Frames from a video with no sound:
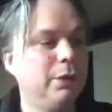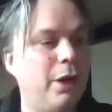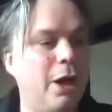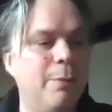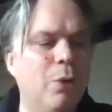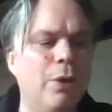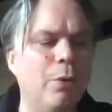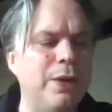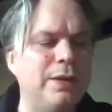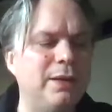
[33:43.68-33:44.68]
But
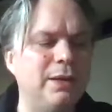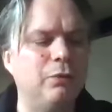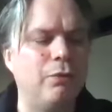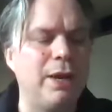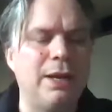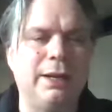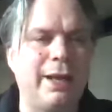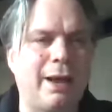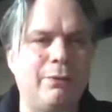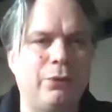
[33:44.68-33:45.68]
we didn't really
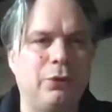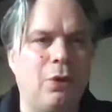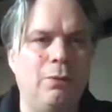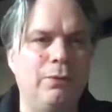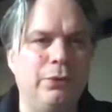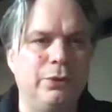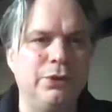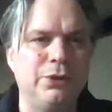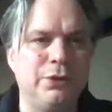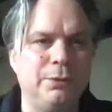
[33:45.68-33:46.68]
have the
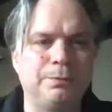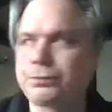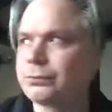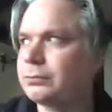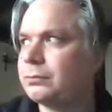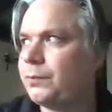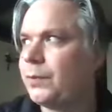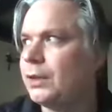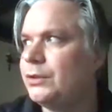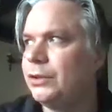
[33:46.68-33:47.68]
confidence to
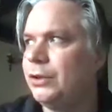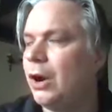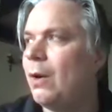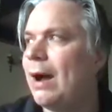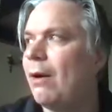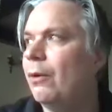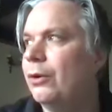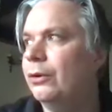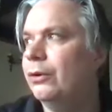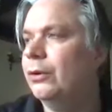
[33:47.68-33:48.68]
go out
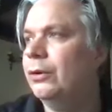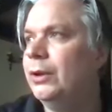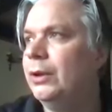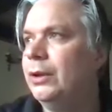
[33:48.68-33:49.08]
and